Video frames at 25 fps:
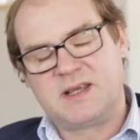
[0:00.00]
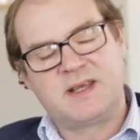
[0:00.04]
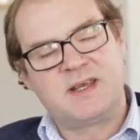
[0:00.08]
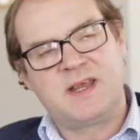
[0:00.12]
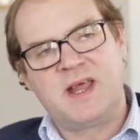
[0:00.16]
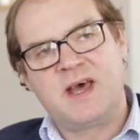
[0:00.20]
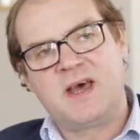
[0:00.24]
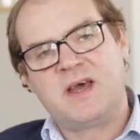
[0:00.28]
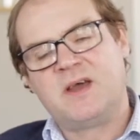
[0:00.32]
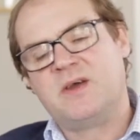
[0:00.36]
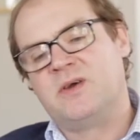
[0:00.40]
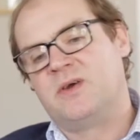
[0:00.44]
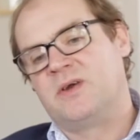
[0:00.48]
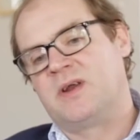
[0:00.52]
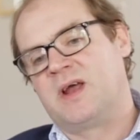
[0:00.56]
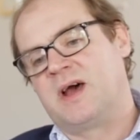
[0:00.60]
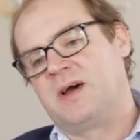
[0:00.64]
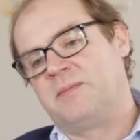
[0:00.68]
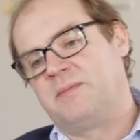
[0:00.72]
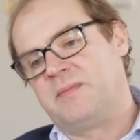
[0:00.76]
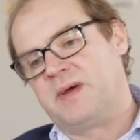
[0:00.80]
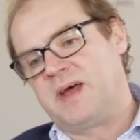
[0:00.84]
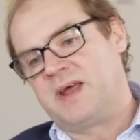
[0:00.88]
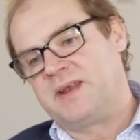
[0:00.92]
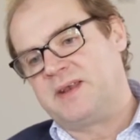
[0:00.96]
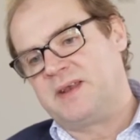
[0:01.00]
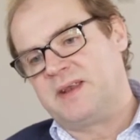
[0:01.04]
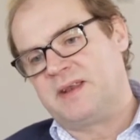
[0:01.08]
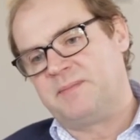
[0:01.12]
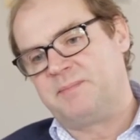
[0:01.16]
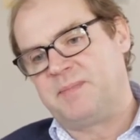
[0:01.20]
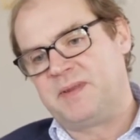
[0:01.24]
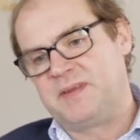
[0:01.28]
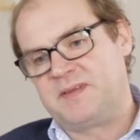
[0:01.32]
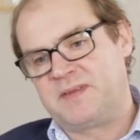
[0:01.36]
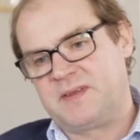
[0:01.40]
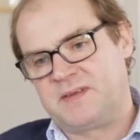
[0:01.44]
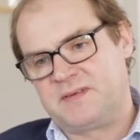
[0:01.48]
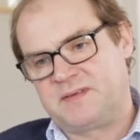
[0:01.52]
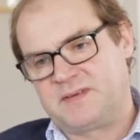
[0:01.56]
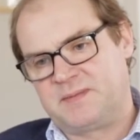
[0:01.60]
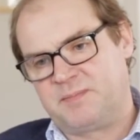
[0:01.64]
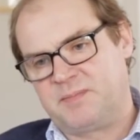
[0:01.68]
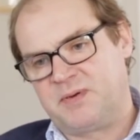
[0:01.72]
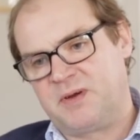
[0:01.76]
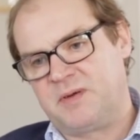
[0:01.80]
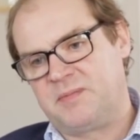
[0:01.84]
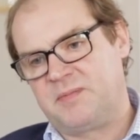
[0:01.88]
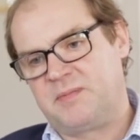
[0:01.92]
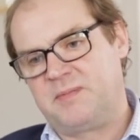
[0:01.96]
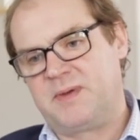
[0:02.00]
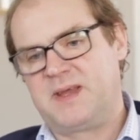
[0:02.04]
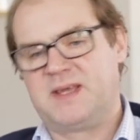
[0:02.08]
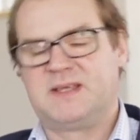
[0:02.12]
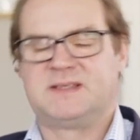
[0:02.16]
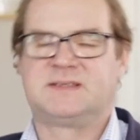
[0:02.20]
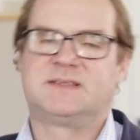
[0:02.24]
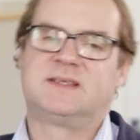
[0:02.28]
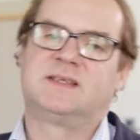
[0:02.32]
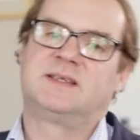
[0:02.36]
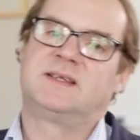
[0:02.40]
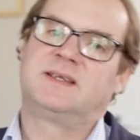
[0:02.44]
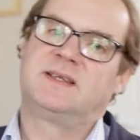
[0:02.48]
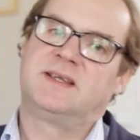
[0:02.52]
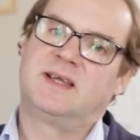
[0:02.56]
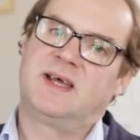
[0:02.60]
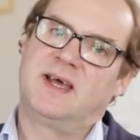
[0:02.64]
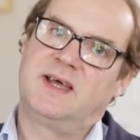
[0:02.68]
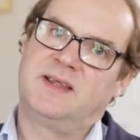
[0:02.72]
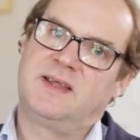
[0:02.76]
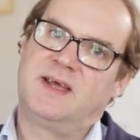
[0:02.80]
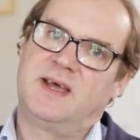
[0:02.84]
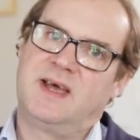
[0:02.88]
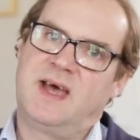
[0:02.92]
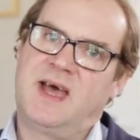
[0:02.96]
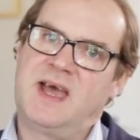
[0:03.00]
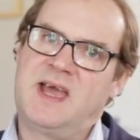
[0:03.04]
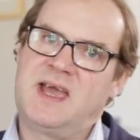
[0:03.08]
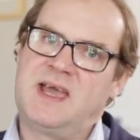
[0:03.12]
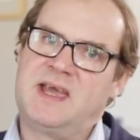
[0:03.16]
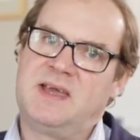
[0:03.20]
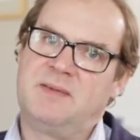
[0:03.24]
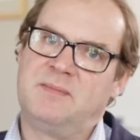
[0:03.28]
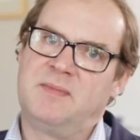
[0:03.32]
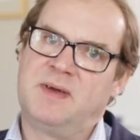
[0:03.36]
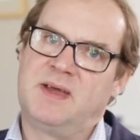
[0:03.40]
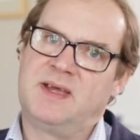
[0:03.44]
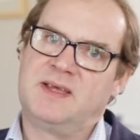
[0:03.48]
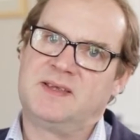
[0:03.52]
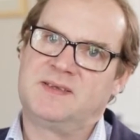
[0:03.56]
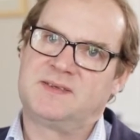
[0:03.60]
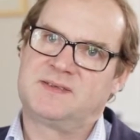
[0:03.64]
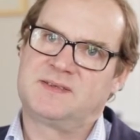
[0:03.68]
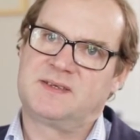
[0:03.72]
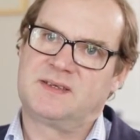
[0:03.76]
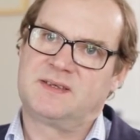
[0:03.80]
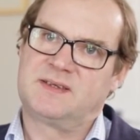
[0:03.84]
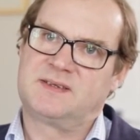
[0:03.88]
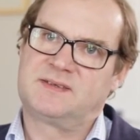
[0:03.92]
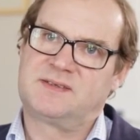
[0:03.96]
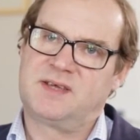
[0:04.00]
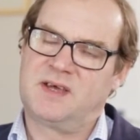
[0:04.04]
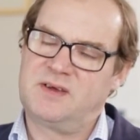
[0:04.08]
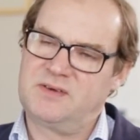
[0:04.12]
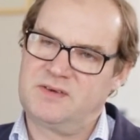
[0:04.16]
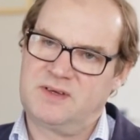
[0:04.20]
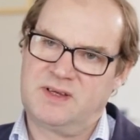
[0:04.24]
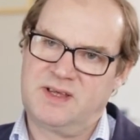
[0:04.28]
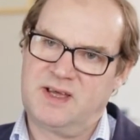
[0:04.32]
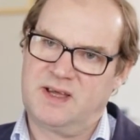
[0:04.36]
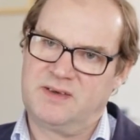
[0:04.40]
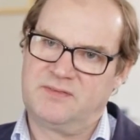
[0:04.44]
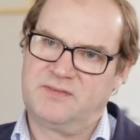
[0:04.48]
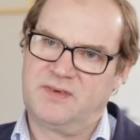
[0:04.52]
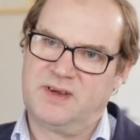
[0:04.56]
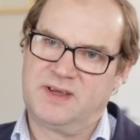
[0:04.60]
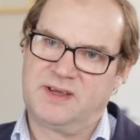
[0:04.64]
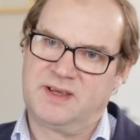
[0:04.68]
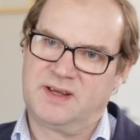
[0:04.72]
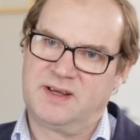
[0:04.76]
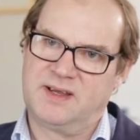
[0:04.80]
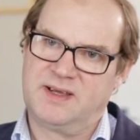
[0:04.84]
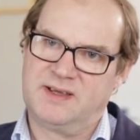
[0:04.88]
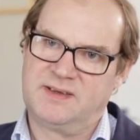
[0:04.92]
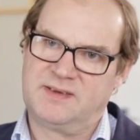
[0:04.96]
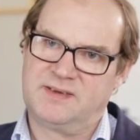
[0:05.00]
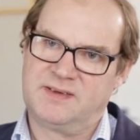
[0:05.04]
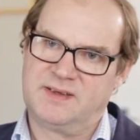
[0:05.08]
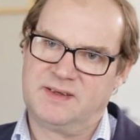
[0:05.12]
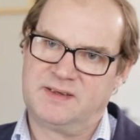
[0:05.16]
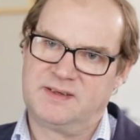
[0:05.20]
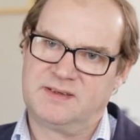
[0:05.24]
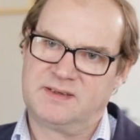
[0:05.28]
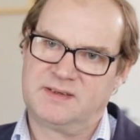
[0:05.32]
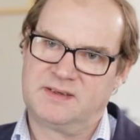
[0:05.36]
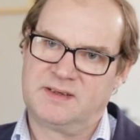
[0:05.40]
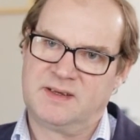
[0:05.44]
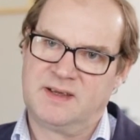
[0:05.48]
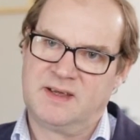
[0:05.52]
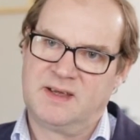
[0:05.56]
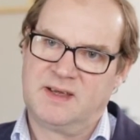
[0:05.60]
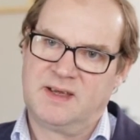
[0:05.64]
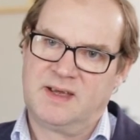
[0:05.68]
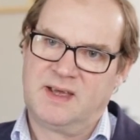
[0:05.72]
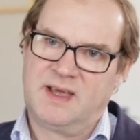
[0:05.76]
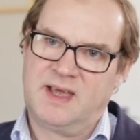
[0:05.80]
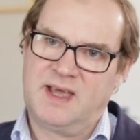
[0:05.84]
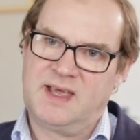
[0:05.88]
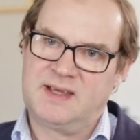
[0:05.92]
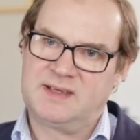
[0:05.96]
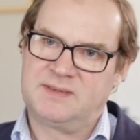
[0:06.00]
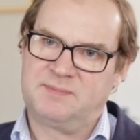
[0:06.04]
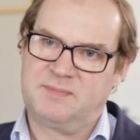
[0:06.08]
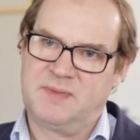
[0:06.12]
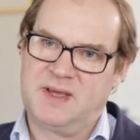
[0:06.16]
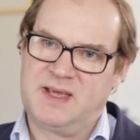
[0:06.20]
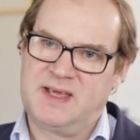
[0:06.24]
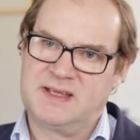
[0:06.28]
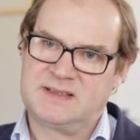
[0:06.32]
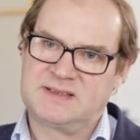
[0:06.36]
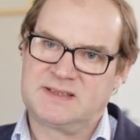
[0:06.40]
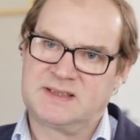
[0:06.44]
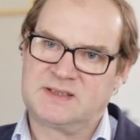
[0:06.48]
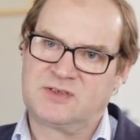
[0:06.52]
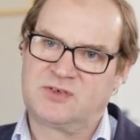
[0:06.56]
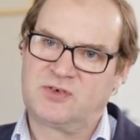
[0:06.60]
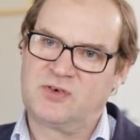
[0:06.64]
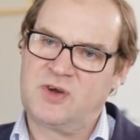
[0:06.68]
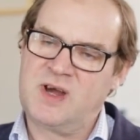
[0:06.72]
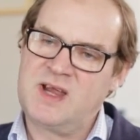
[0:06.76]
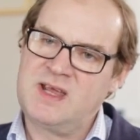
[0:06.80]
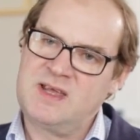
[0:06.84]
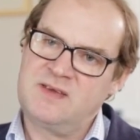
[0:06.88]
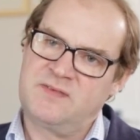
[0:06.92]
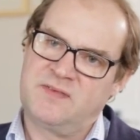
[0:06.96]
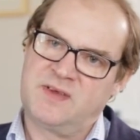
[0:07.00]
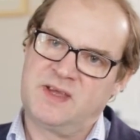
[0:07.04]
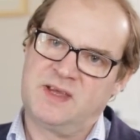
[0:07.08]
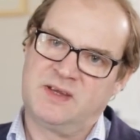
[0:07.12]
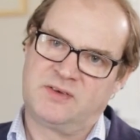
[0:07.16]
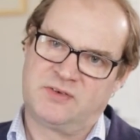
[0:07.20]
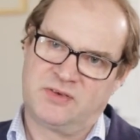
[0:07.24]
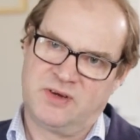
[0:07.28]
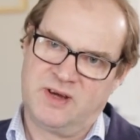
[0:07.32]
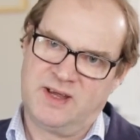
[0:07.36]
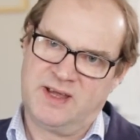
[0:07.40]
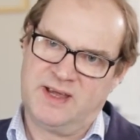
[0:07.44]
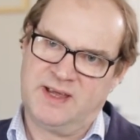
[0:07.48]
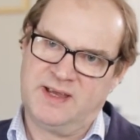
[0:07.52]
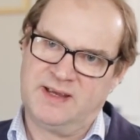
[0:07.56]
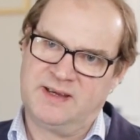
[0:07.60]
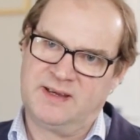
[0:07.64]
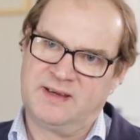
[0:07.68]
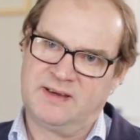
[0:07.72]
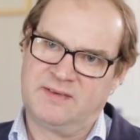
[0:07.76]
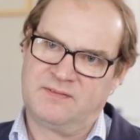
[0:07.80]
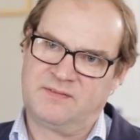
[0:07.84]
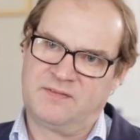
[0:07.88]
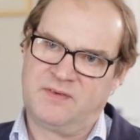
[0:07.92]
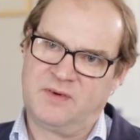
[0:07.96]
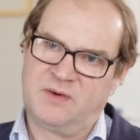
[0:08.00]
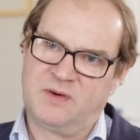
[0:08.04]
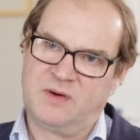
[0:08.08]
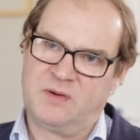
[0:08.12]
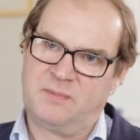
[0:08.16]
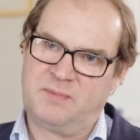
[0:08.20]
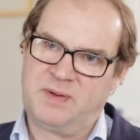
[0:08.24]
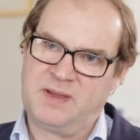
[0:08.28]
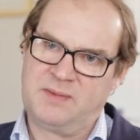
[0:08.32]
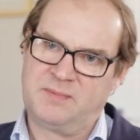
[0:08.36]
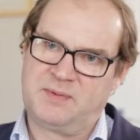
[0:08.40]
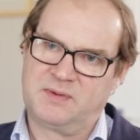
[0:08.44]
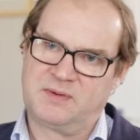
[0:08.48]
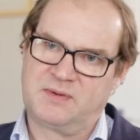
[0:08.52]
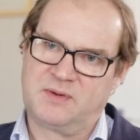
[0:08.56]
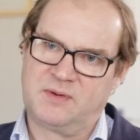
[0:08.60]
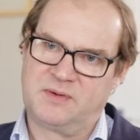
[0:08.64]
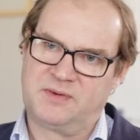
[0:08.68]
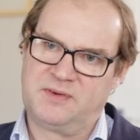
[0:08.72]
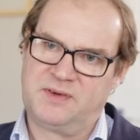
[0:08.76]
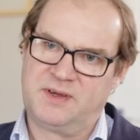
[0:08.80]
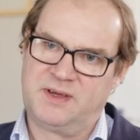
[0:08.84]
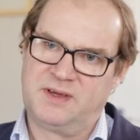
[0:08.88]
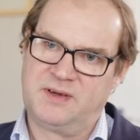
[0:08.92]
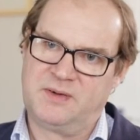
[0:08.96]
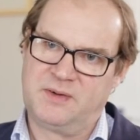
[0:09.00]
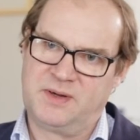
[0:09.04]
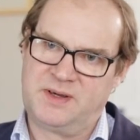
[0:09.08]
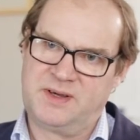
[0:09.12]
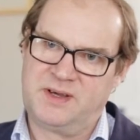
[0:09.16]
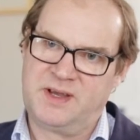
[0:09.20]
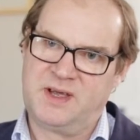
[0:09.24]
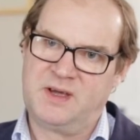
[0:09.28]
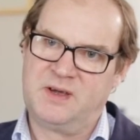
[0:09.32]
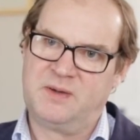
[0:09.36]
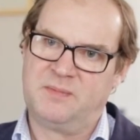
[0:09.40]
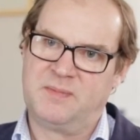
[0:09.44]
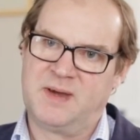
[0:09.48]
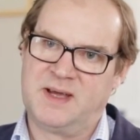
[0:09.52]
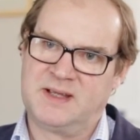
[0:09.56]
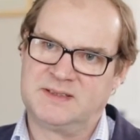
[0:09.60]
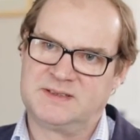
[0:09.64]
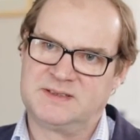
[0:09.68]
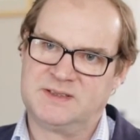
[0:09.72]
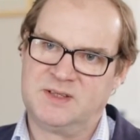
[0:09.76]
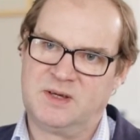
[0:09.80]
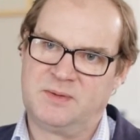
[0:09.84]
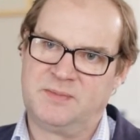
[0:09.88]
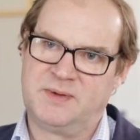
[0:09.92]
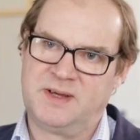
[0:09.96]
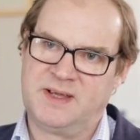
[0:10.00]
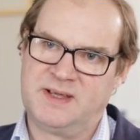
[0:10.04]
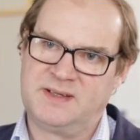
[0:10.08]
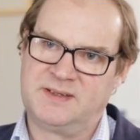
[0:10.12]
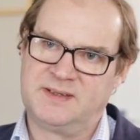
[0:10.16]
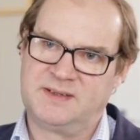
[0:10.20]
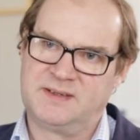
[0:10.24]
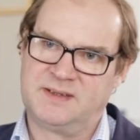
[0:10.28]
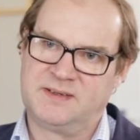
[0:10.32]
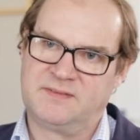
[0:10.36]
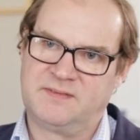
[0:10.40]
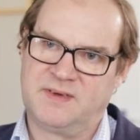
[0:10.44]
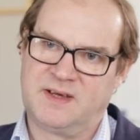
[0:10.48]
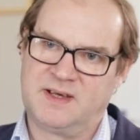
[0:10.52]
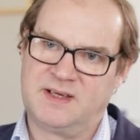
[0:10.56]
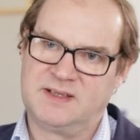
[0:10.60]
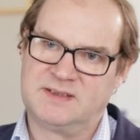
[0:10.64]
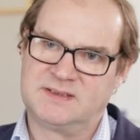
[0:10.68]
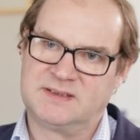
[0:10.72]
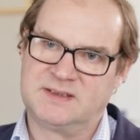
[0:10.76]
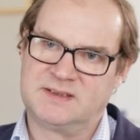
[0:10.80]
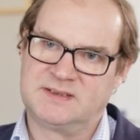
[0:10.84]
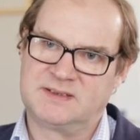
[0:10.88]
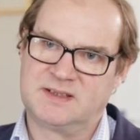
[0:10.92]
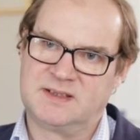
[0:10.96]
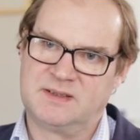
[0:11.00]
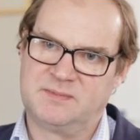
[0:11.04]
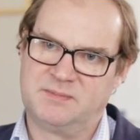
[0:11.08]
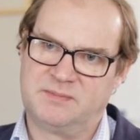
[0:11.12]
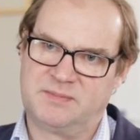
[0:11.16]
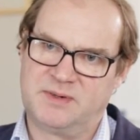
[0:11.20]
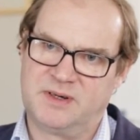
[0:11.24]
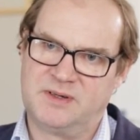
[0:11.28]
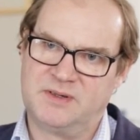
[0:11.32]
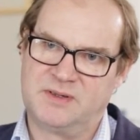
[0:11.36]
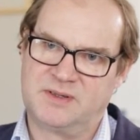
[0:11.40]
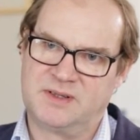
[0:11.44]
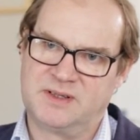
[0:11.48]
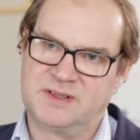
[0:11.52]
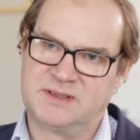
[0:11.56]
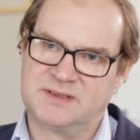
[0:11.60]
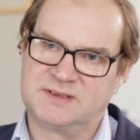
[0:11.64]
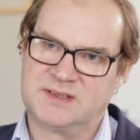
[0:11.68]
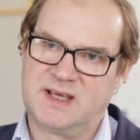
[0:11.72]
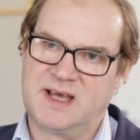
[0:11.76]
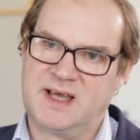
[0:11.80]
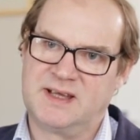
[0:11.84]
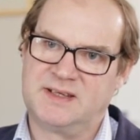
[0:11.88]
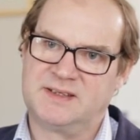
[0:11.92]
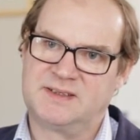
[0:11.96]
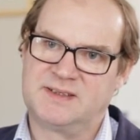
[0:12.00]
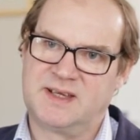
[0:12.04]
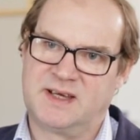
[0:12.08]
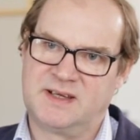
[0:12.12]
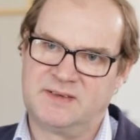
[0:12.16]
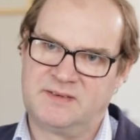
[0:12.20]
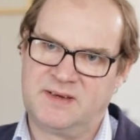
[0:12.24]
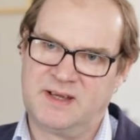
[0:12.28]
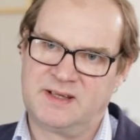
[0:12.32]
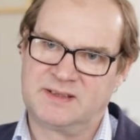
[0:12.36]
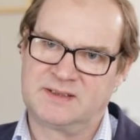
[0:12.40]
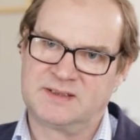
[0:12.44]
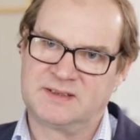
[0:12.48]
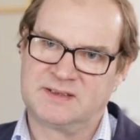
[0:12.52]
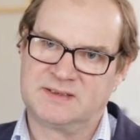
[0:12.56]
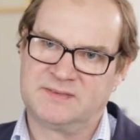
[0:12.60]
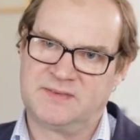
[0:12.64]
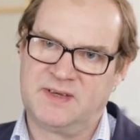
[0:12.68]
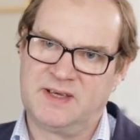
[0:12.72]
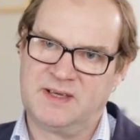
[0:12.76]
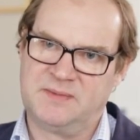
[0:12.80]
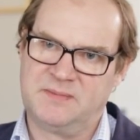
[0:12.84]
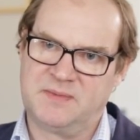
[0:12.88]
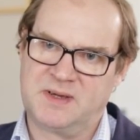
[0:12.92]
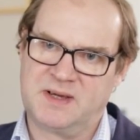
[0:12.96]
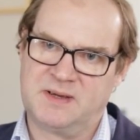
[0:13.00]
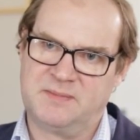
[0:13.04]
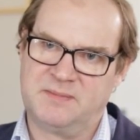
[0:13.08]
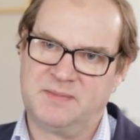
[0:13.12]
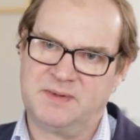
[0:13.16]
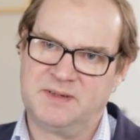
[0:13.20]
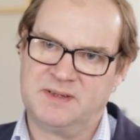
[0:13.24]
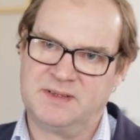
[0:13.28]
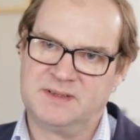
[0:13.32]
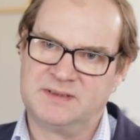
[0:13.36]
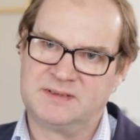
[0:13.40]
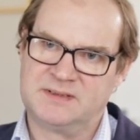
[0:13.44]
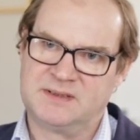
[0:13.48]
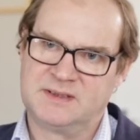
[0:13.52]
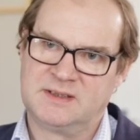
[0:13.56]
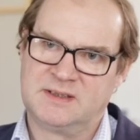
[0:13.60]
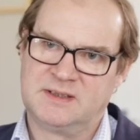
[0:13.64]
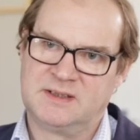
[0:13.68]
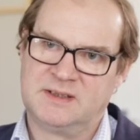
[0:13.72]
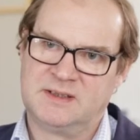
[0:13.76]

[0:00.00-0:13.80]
No, but the problem is that AIM is totally unregulated. It's a gravy train for people who are nomads, nominated advisors and brokers and directors of AIM companies.